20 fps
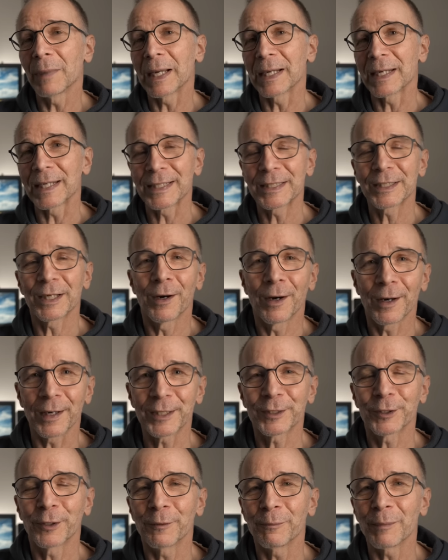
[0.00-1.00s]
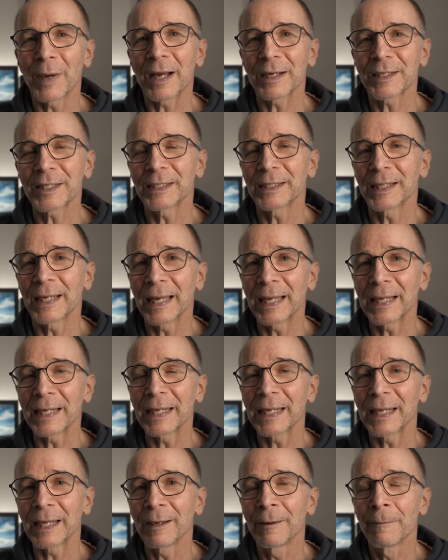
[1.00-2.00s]
and it's hard to imagine
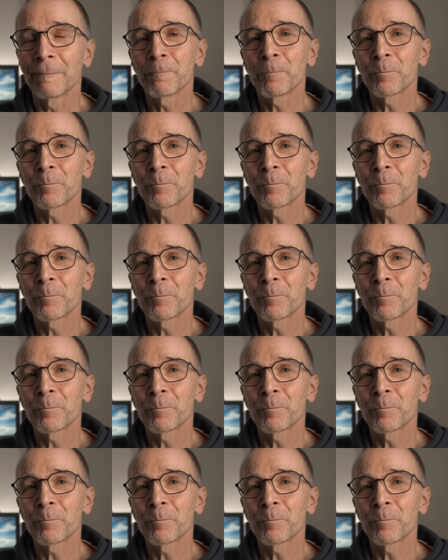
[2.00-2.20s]
any